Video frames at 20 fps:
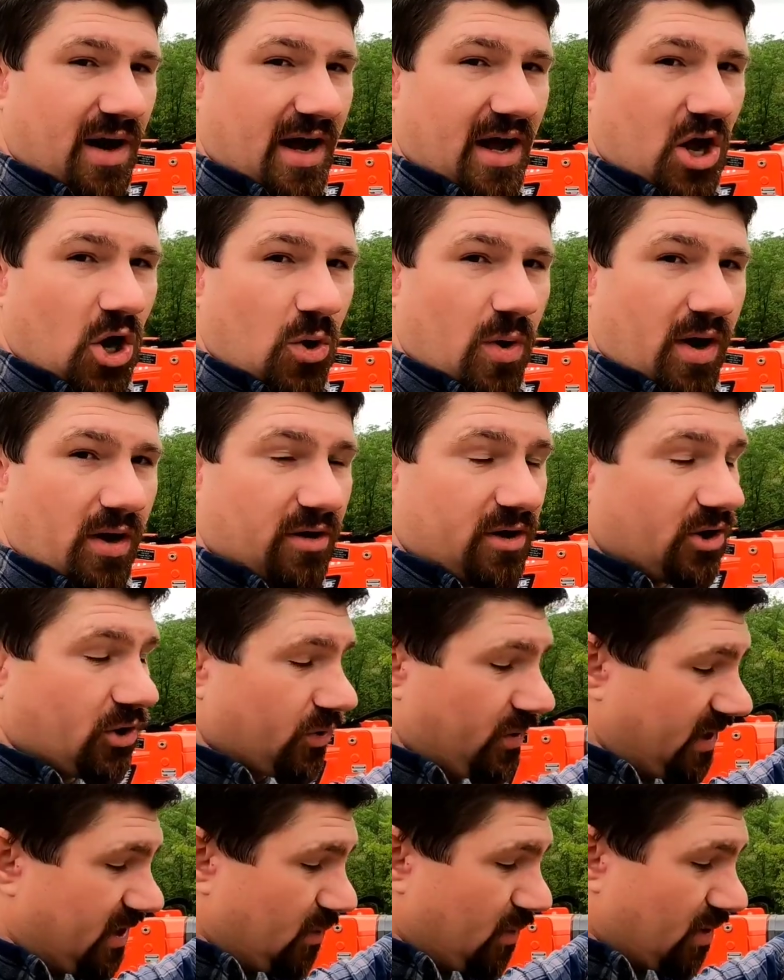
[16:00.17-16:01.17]
Ohio
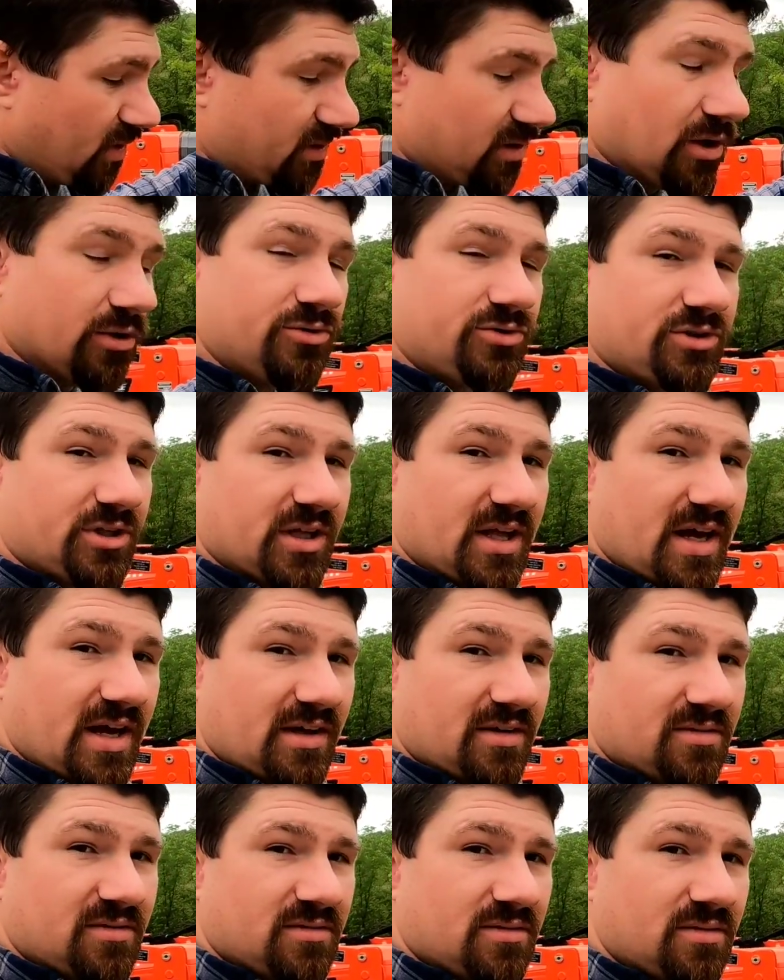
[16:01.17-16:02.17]
area or anywhere close to
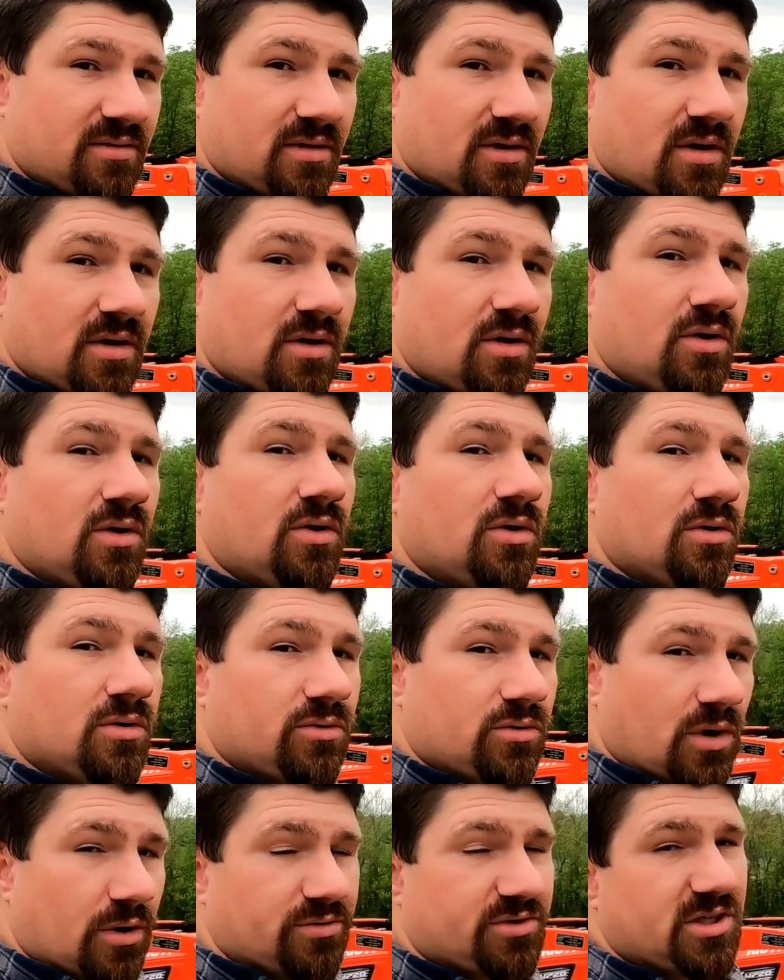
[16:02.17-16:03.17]
that,
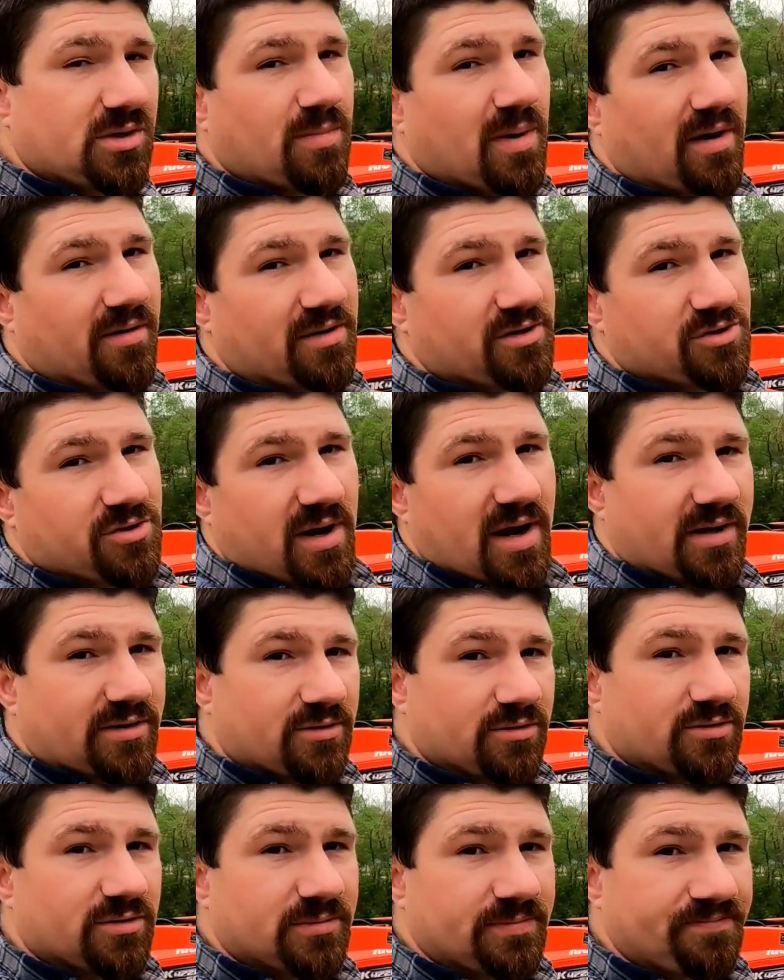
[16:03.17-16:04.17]
go see Brownie's
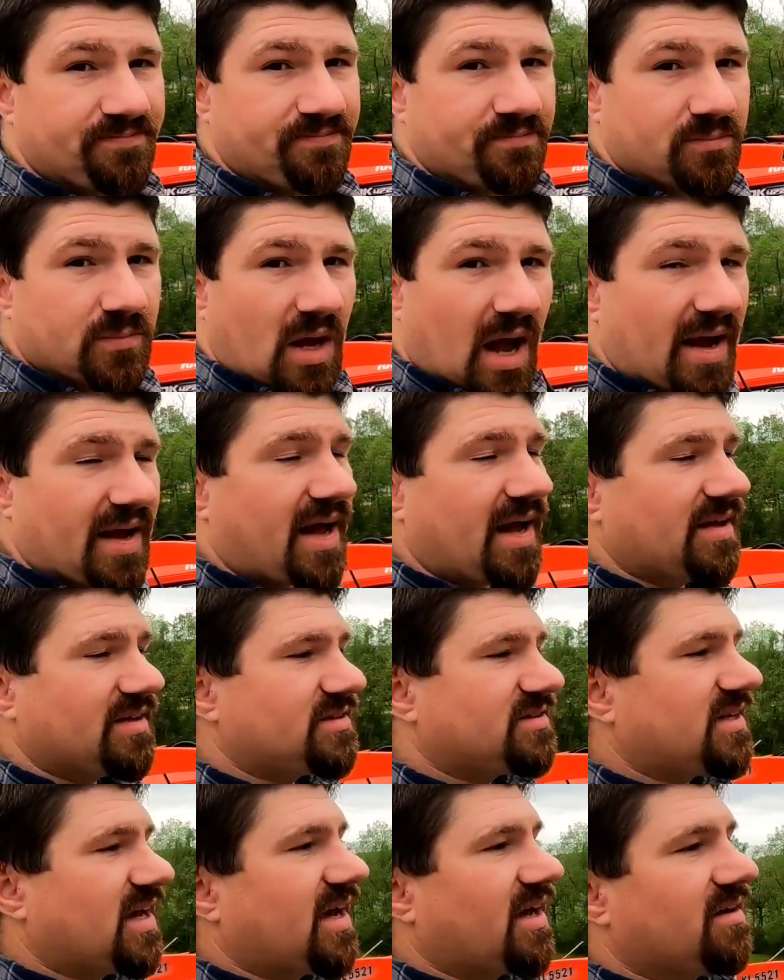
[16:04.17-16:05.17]
Tractors. I
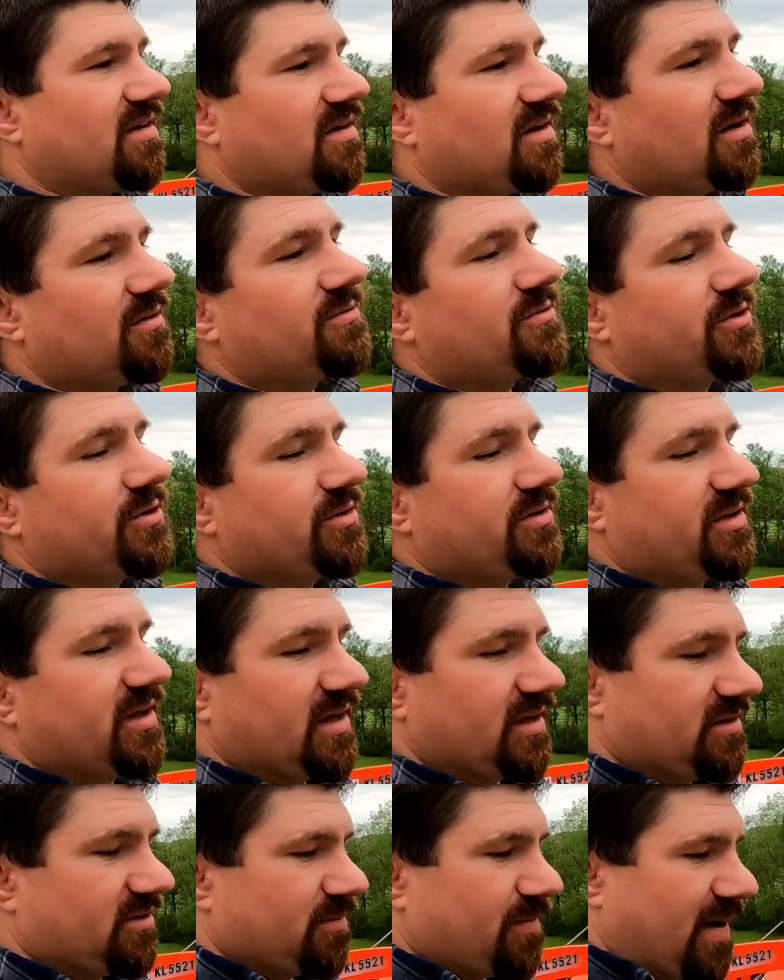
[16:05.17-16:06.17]
can't say enough good
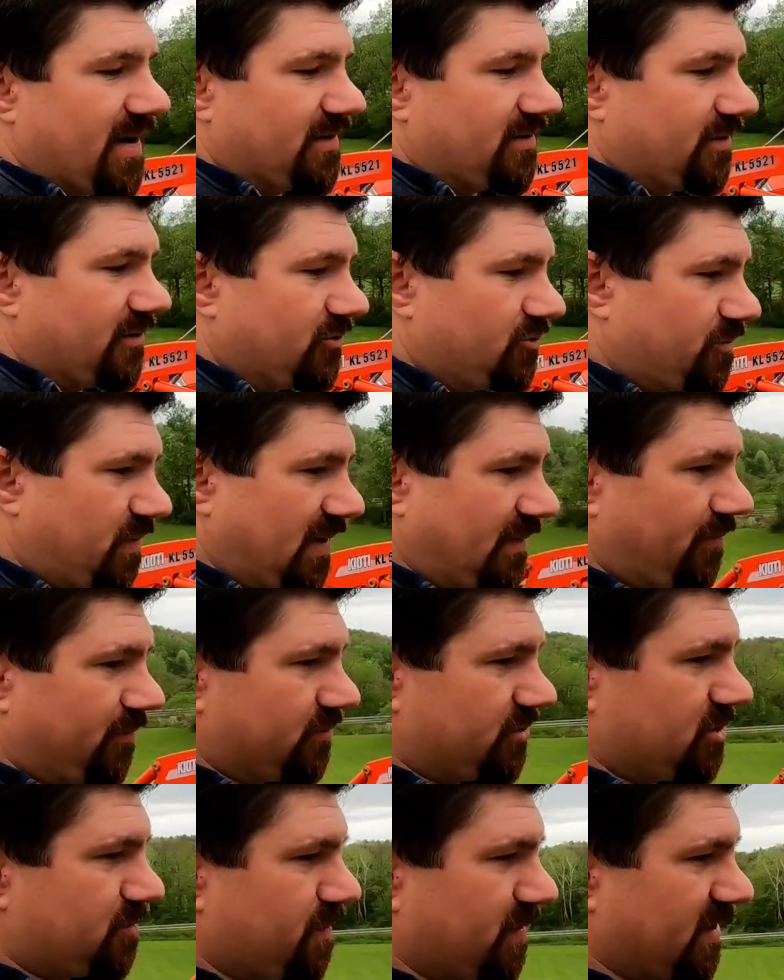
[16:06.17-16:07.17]
things about those
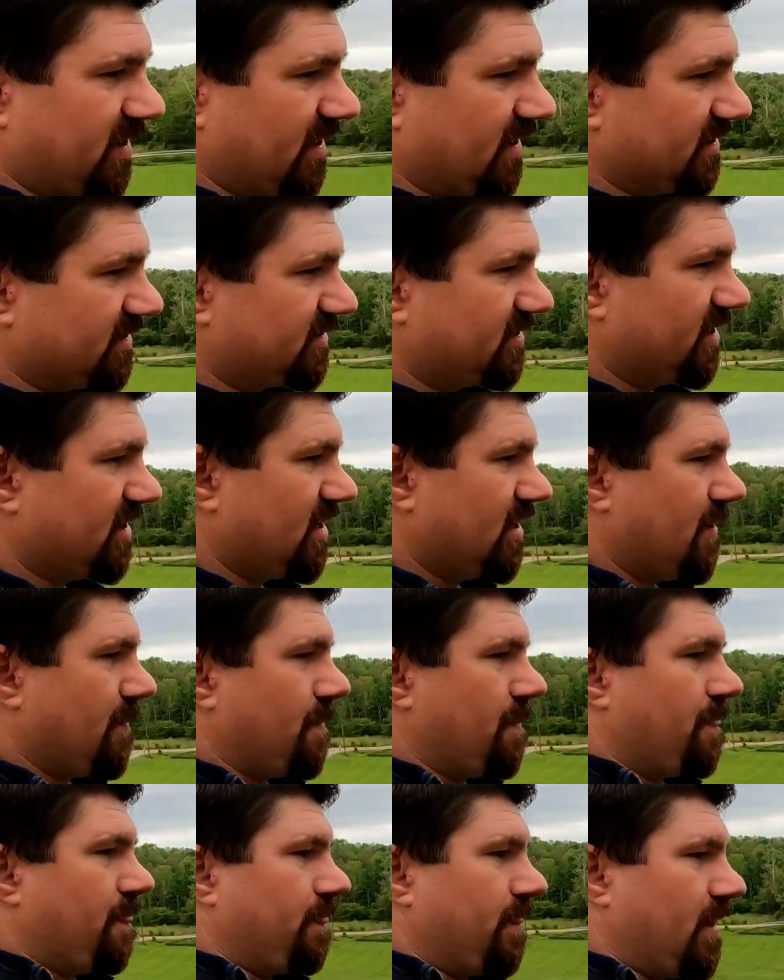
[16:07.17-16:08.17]
people, just because
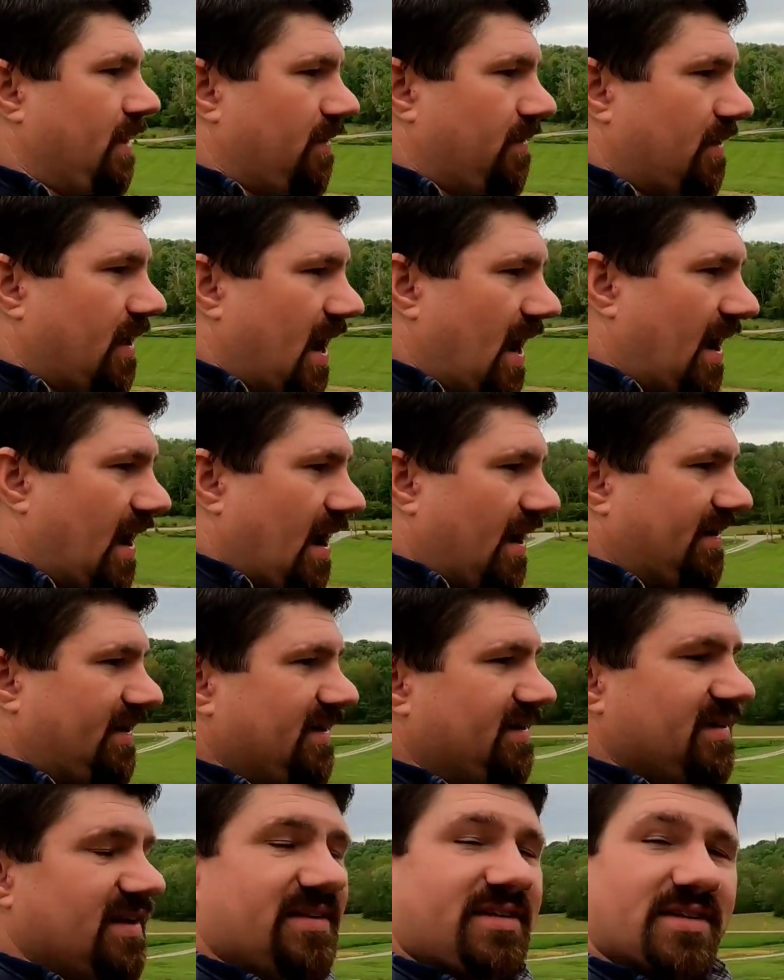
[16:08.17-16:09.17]
I
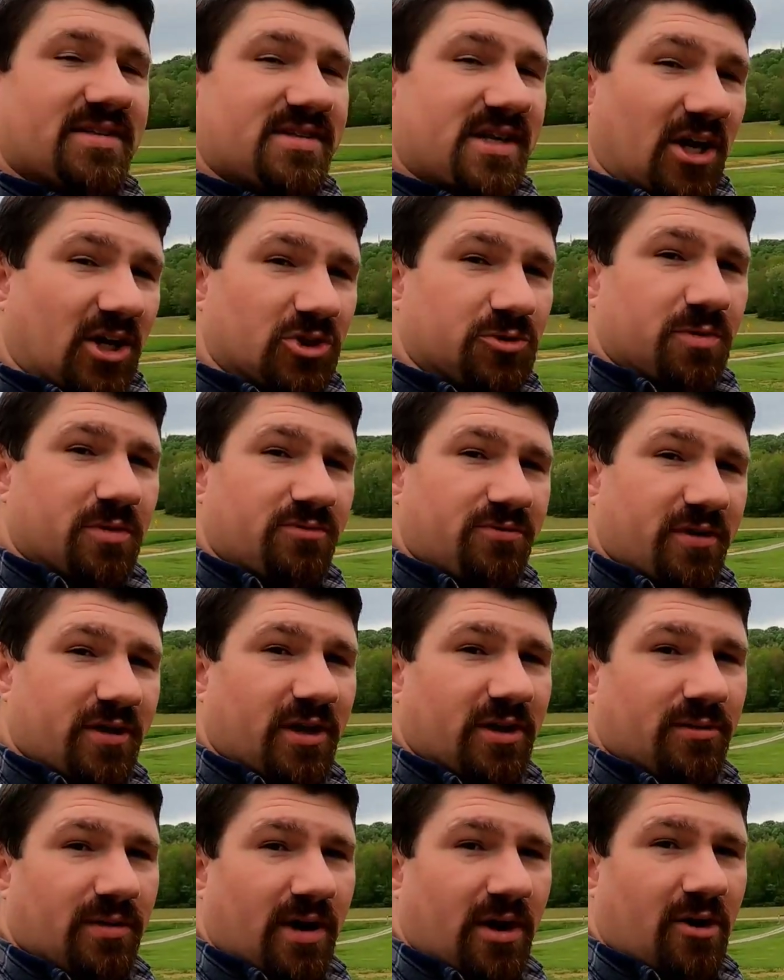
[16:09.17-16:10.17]
didn't get the salesman
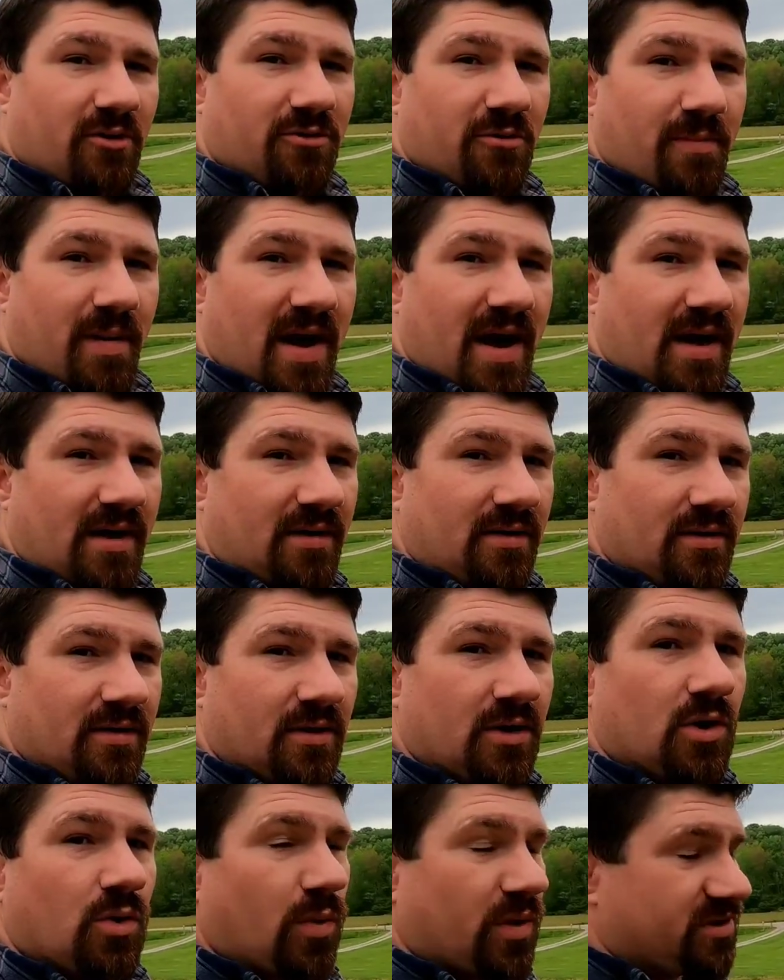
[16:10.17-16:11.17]
feeling right off the bat,
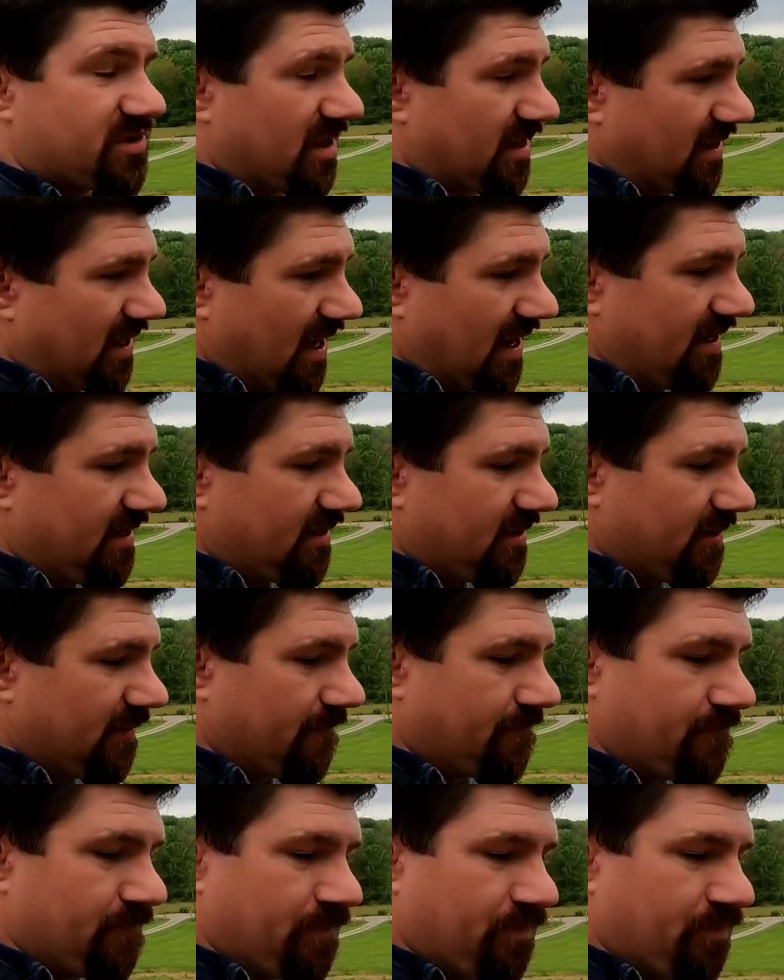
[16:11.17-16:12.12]
which I like.